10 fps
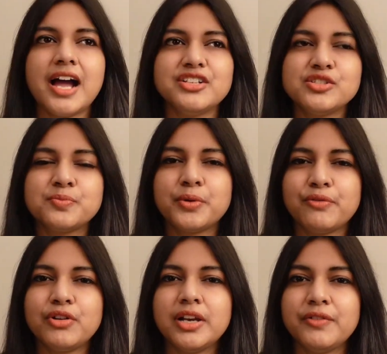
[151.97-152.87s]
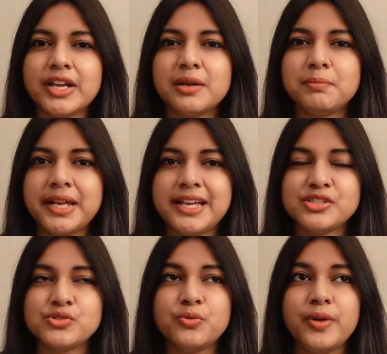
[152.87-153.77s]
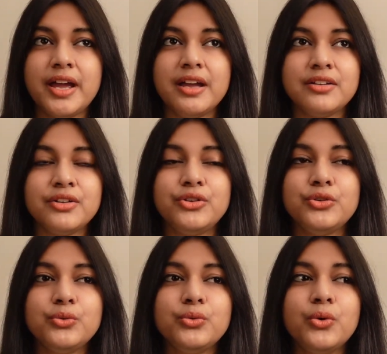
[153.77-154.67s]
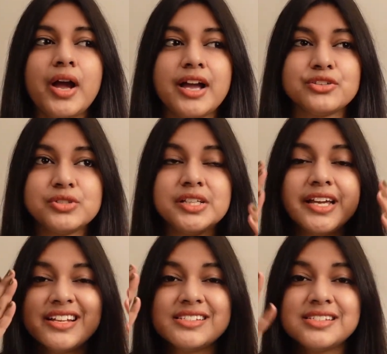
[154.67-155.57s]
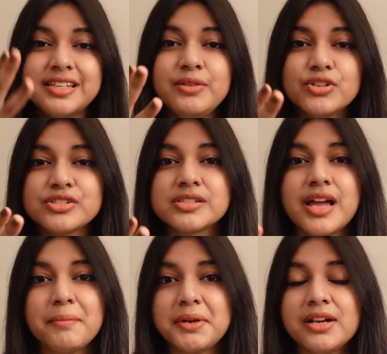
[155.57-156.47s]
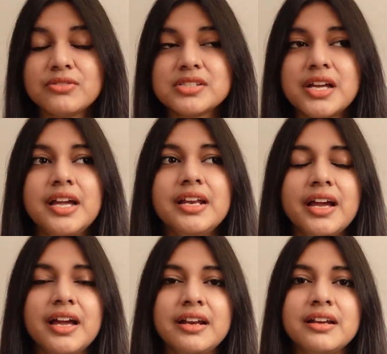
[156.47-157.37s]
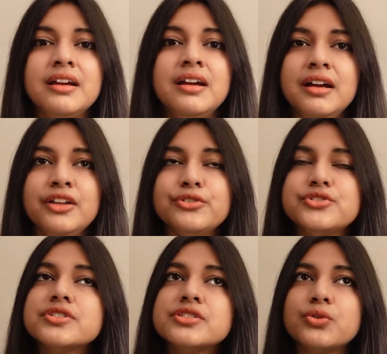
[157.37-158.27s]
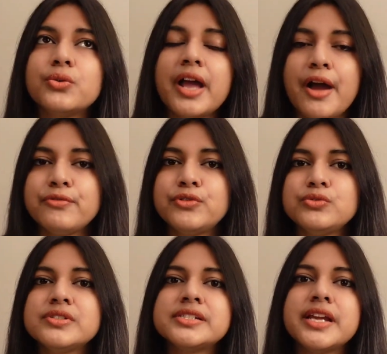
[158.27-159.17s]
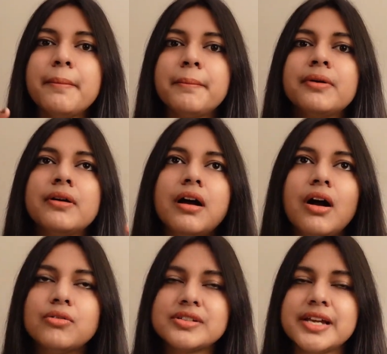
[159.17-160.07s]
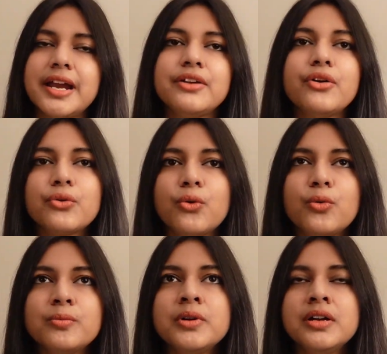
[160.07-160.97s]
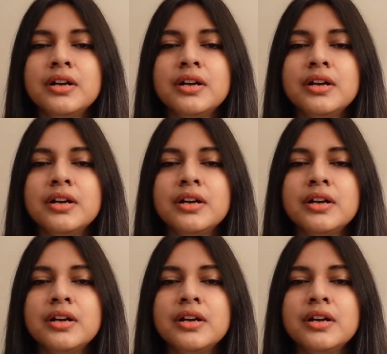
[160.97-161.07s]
I just prefer living in a place where you actually can see what's happening outside and you just don't have to step outside your home